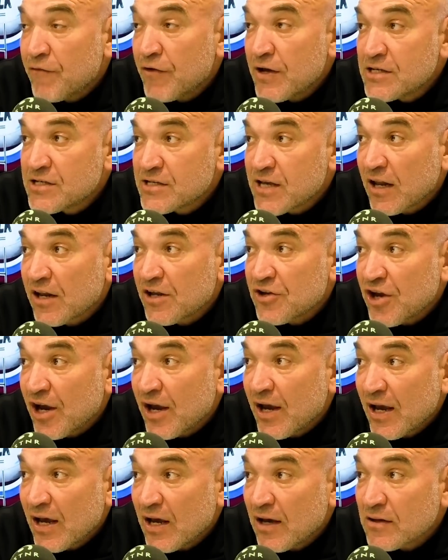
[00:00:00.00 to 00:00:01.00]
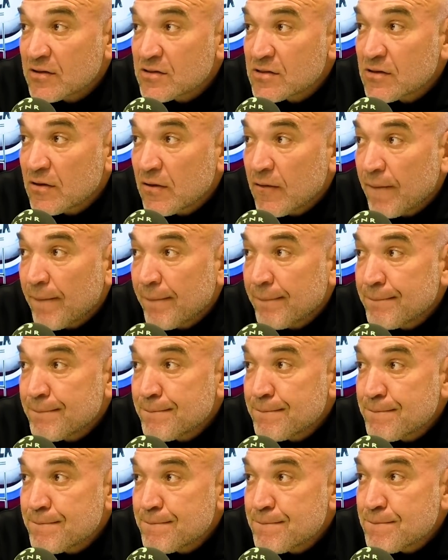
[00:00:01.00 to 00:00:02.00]
If he's selling your house,
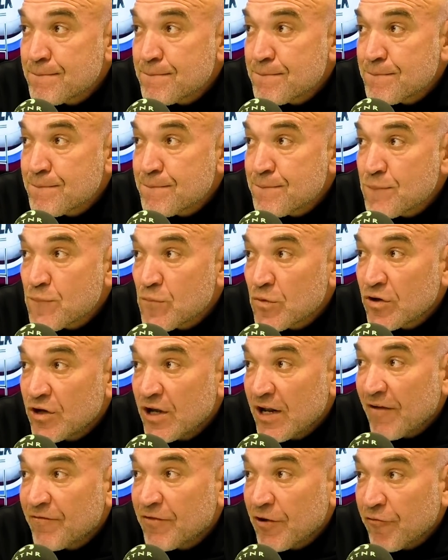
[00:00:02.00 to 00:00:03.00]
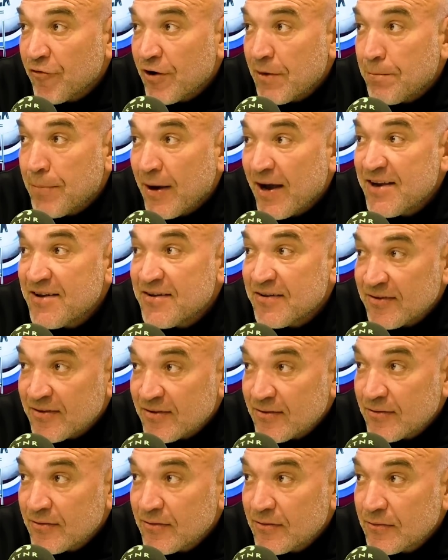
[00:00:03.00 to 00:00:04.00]
you'd have to repaint it.
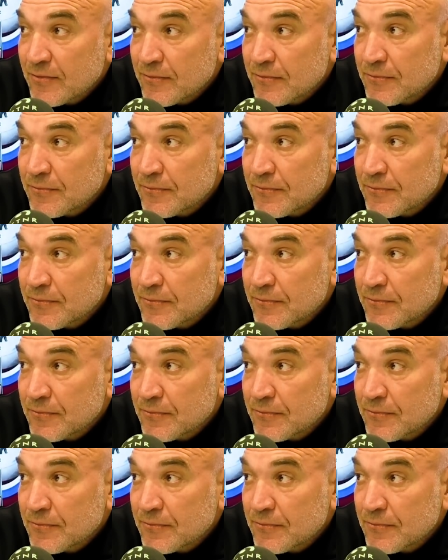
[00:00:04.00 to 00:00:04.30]
Yeah.